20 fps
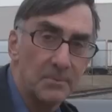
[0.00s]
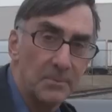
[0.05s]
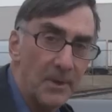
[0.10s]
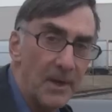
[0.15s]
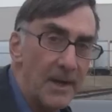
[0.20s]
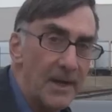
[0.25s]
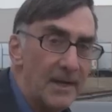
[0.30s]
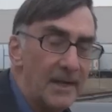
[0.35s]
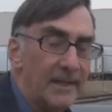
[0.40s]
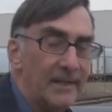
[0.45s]

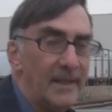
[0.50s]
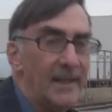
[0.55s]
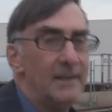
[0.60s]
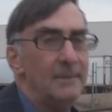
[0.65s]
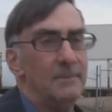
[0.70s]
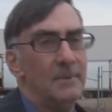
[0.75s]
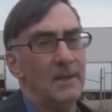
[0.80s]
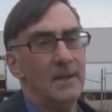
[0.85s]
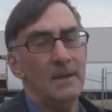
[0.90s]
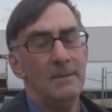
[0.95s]
spring and
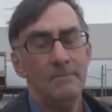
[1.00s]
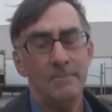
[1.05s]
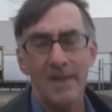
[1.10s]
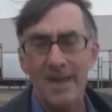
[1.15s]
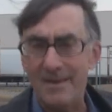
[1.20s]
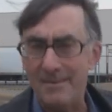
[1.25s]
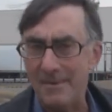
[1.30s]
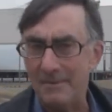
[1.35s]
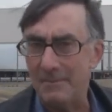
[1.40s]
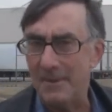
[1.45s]
then
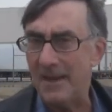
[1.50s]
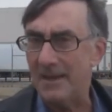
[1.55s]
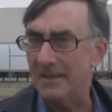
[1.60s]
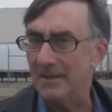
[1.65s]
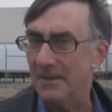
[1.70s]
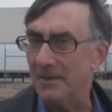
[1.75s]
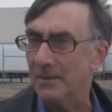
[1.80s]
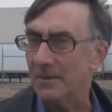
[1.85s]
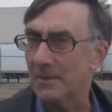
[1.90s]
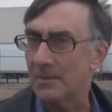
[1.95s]
maybe big
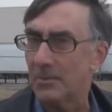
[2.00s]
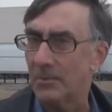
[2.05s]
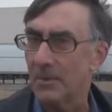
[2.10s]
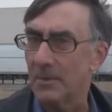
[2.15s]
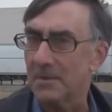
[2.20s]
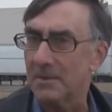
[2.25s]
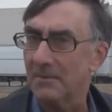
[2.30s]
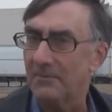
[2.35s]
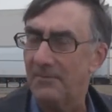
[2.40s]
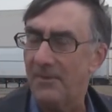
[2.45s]
news
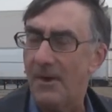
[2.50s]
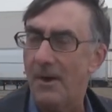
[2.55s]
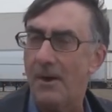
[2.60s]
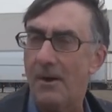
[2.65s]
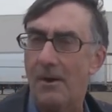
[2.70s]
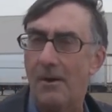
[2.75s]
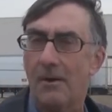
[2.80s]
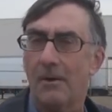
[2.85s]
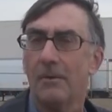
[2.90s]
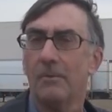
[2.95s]
towards the
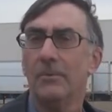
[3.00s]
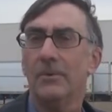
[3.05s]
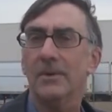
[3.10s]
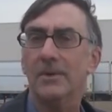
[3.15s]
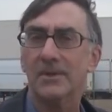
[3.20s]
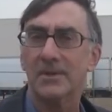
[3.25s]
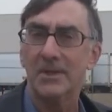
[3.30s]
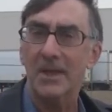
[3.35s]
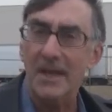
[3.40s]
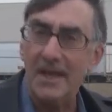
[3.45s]
fall.
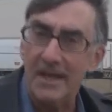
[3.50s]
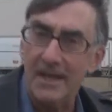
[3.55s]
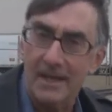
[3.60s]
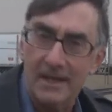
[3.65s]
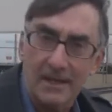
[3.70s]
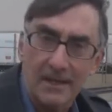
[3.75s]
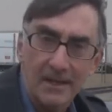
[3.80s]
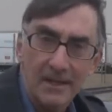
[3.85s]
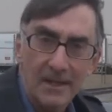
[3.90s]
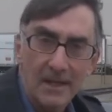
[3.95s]
We'll
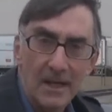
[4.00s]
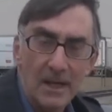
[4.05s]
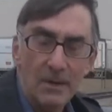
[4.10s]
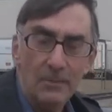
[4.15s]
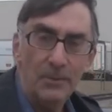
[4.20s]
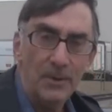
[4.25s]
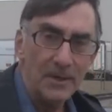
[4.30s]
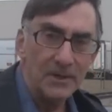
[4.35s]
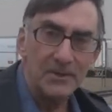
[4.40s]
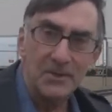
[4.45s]
see.
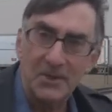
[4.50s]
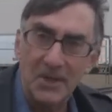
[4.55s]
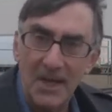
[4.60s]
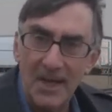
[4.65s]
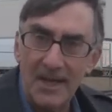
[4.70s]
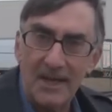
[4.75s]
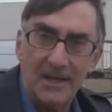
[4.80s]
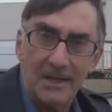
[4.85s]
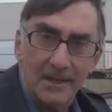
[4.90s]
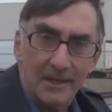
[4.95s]
We'll
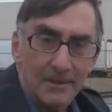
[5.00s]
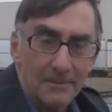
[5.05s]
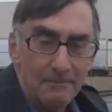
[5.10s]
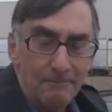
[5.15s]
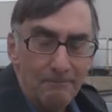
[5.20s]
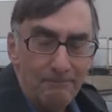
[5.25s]
see.